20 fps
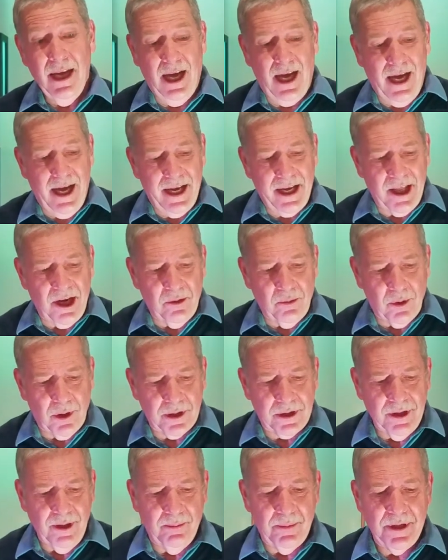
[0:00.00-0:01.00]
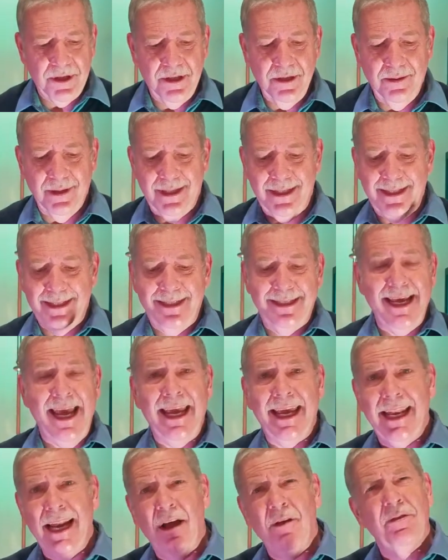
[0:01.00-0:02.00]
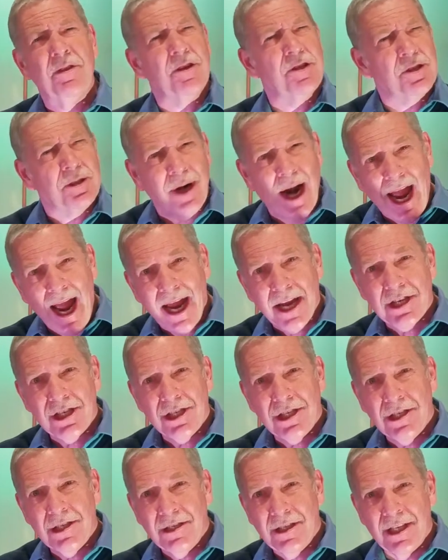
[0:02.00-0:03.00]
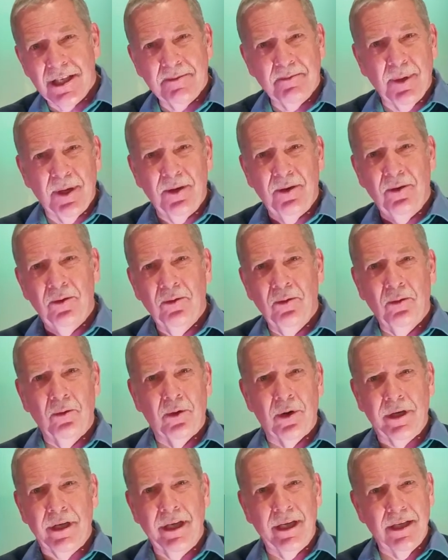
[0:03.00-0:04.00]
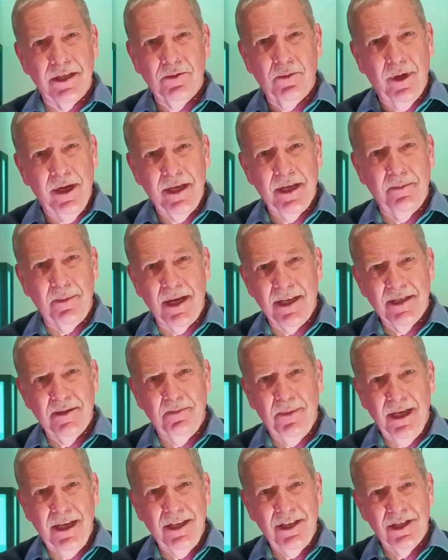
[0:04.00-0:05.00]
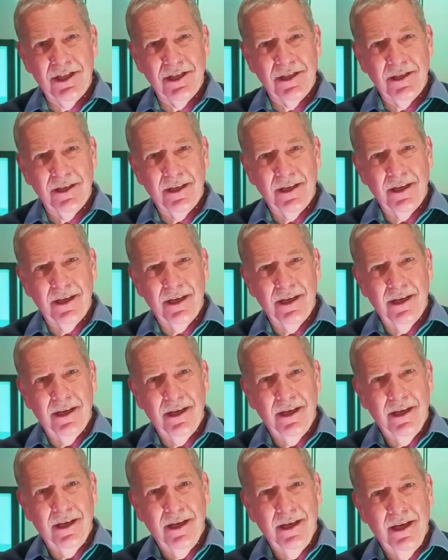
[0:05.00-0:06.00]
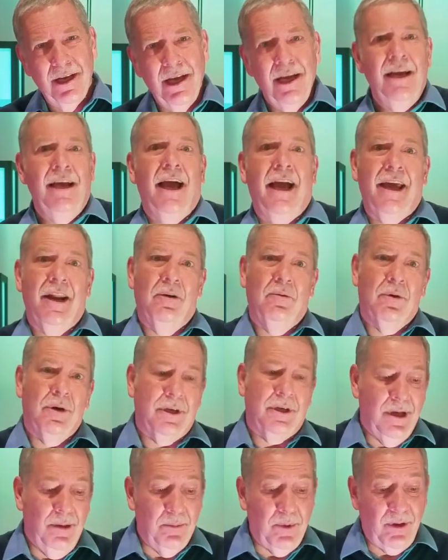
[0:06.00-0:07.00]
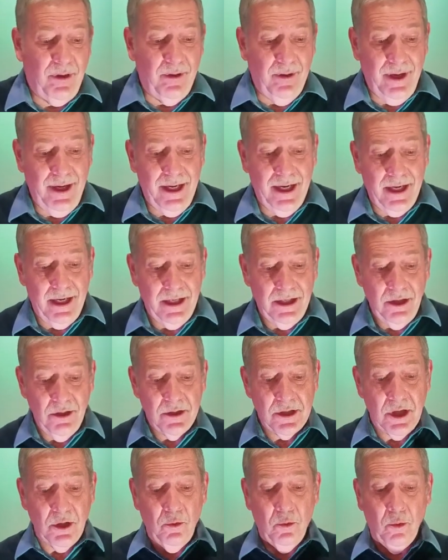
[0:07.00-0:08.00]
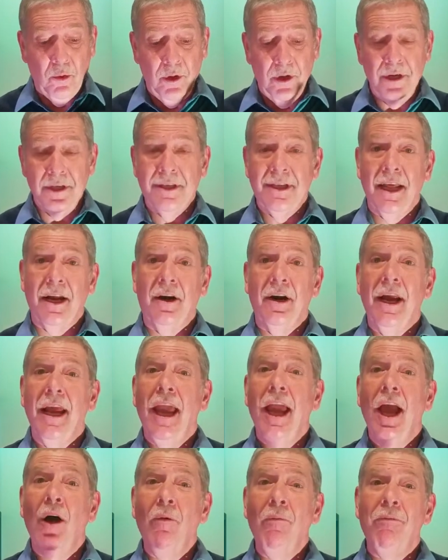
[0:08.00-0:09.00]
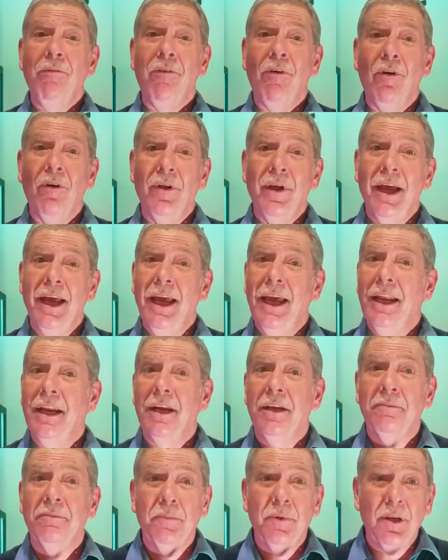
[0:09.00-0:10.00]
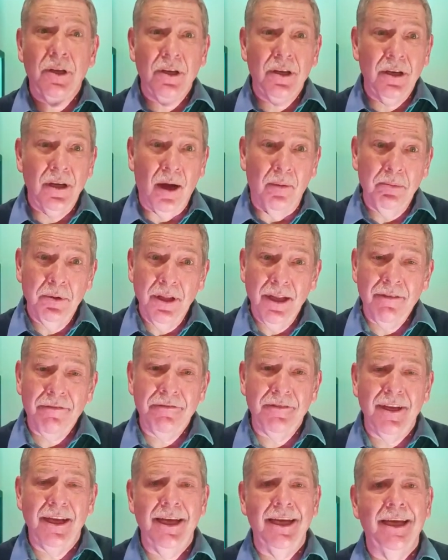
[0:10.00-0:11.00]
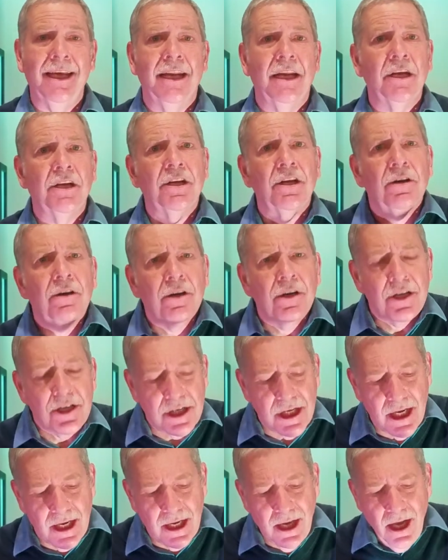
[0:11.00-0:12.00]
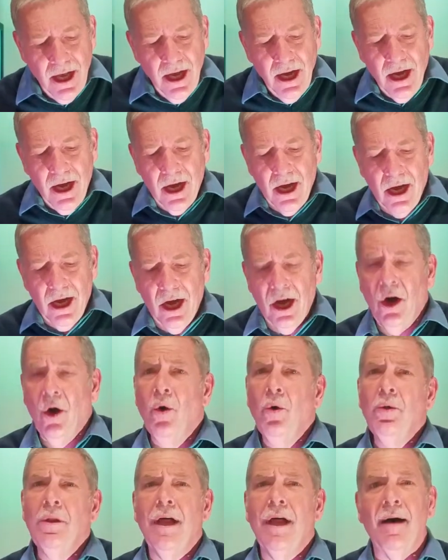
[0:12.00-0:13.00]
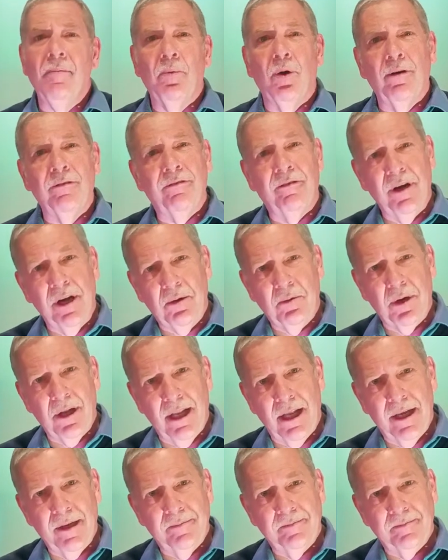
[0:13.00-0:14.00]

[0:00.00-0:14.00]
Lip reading: I got to work, number two, at taking out the trash that's been working its way into my speech. I got to work, number three, at using words that are helpful and uplifting and encouraging a whole lot more frequently.